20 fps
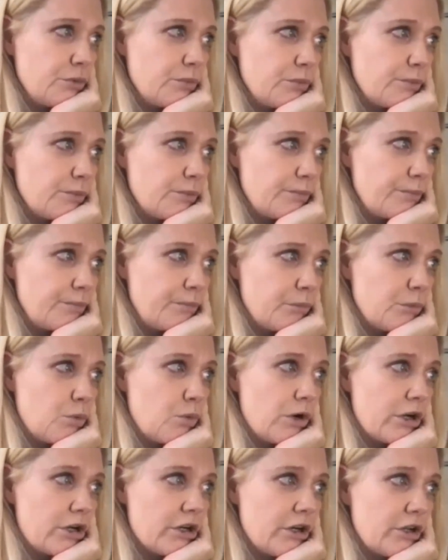
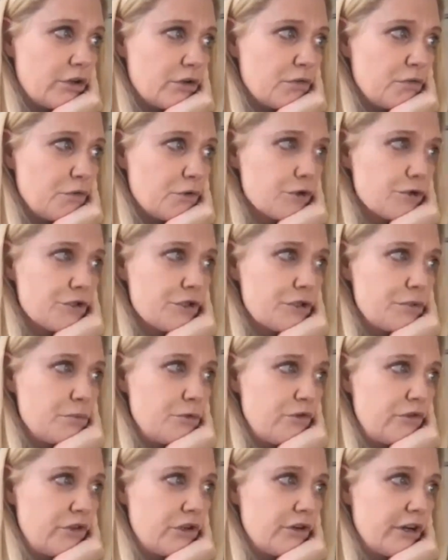What other forces
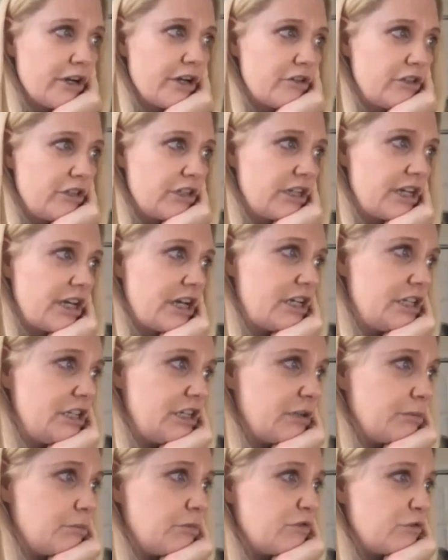moved the ground in
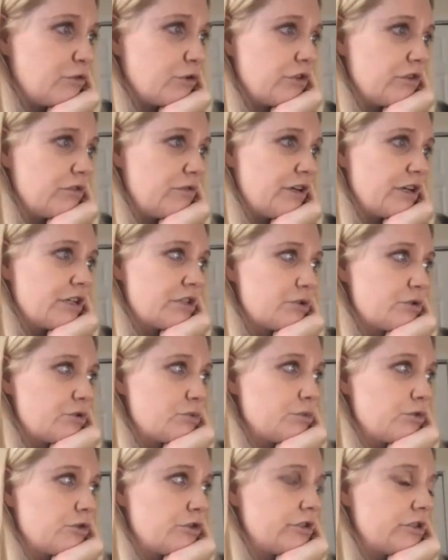Kenya before the fossils
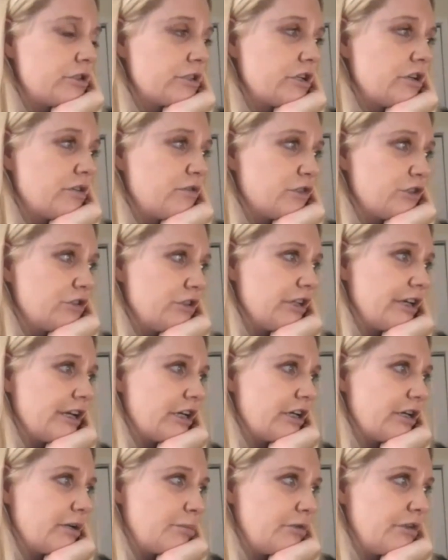were discovered, like
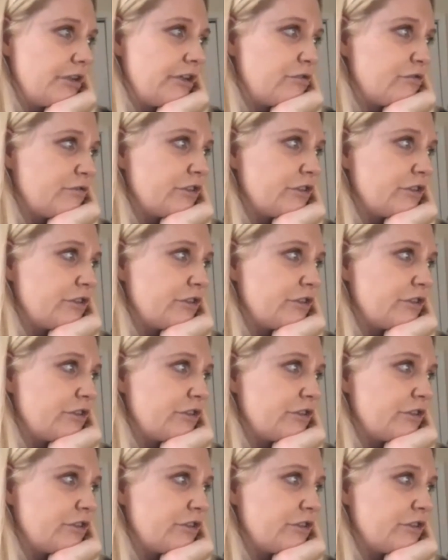uplift?